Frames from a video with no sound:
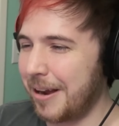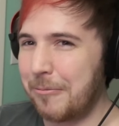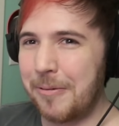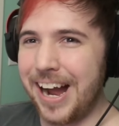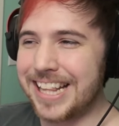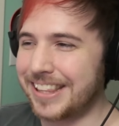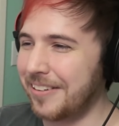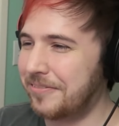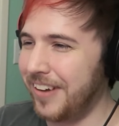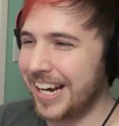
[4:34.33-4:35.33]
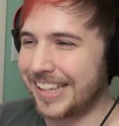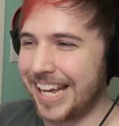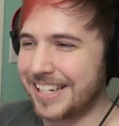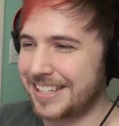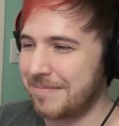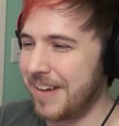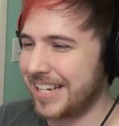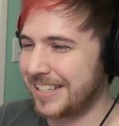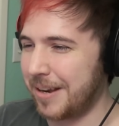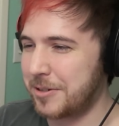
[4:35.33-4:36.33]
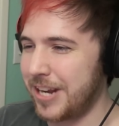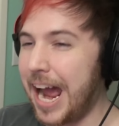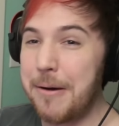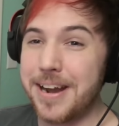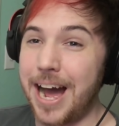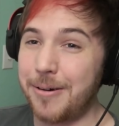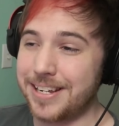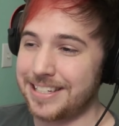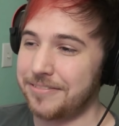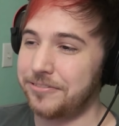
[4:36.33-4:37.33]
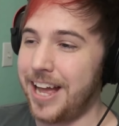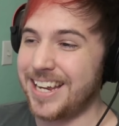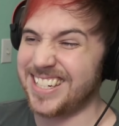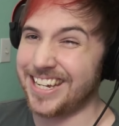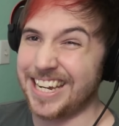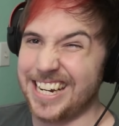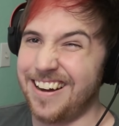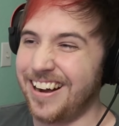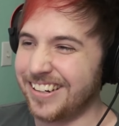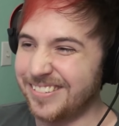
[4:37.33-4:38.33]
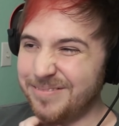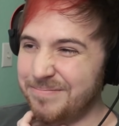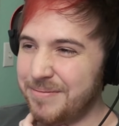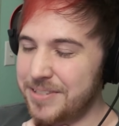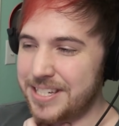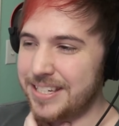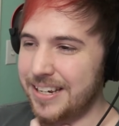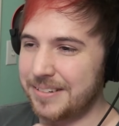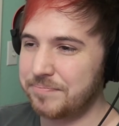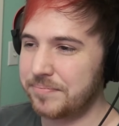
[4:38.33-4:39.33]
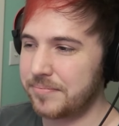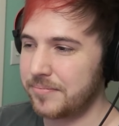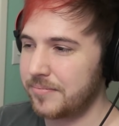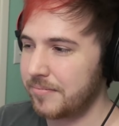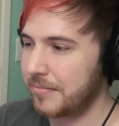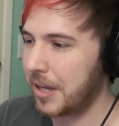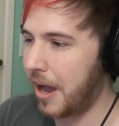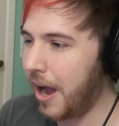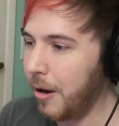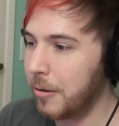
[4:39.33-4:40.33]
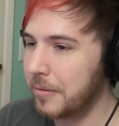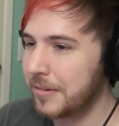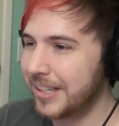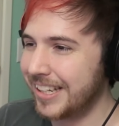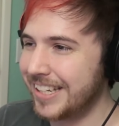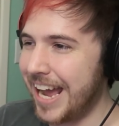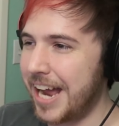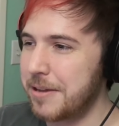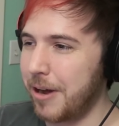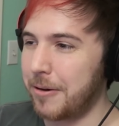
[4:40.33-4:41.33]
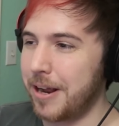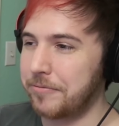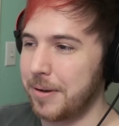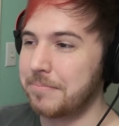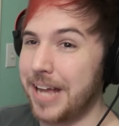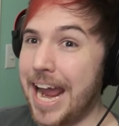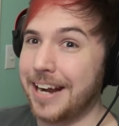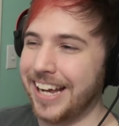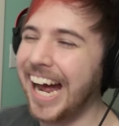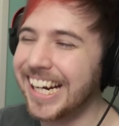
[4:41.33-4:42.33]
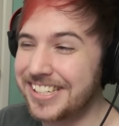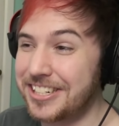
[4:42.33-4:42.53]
What the fuck? That is some messed up shit. I would not want to see Flyers getting it on. Just. Oh. Yeah, you want to run from Anna.